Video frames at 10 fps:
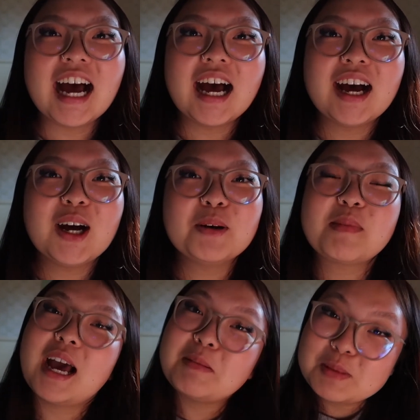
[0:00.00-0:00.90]

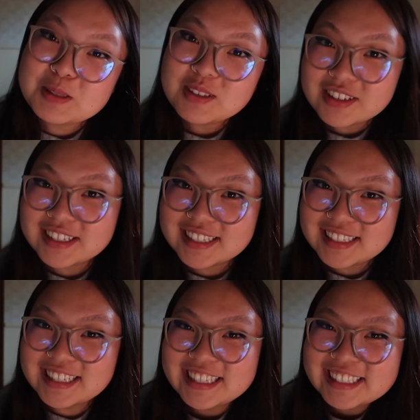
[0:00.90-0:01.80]
I'm still
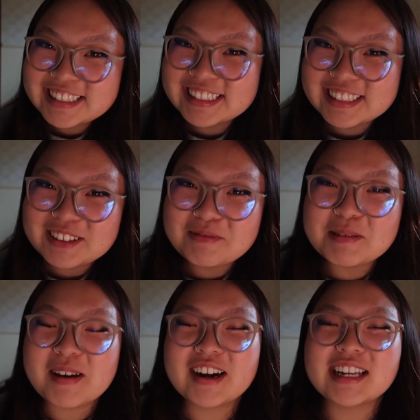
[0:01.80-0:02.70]
learning to be
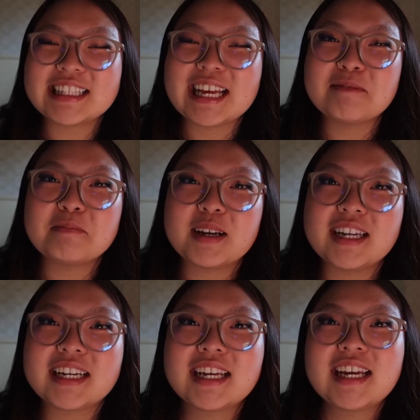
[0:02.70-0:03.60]
better at that,
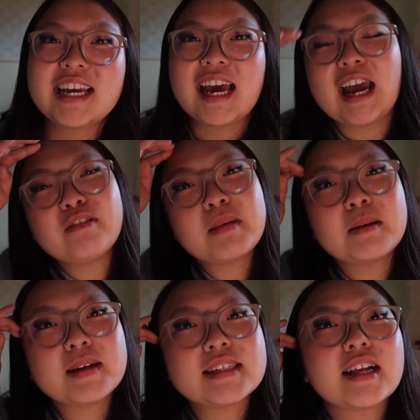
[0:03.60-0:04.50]
but I
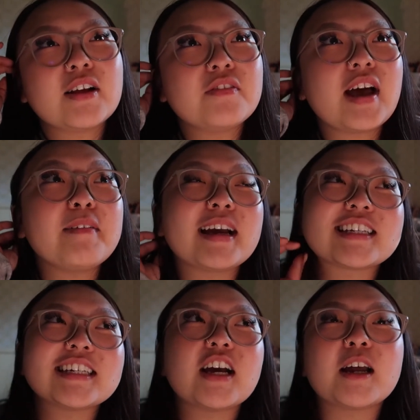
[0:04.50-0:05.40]
remind myself, I've
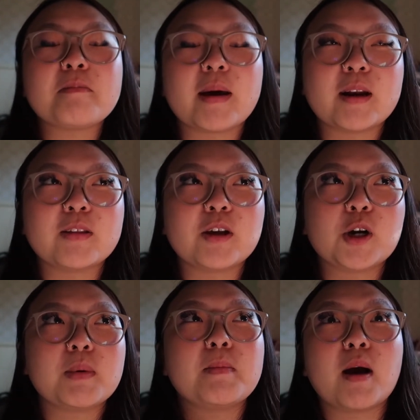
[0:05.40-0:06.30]
actually gotten better
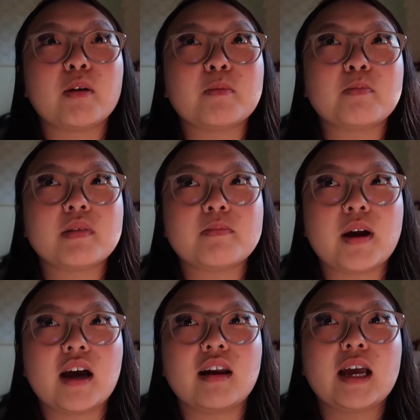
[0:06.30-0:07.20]
though. My mom would be
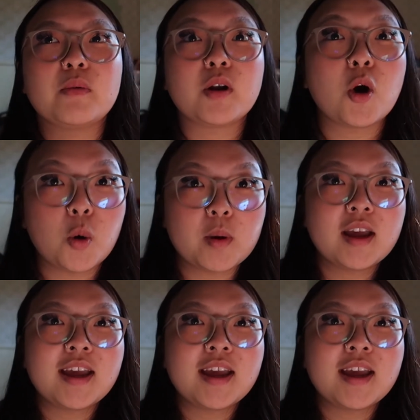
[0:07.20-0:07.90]
proud, I would hope.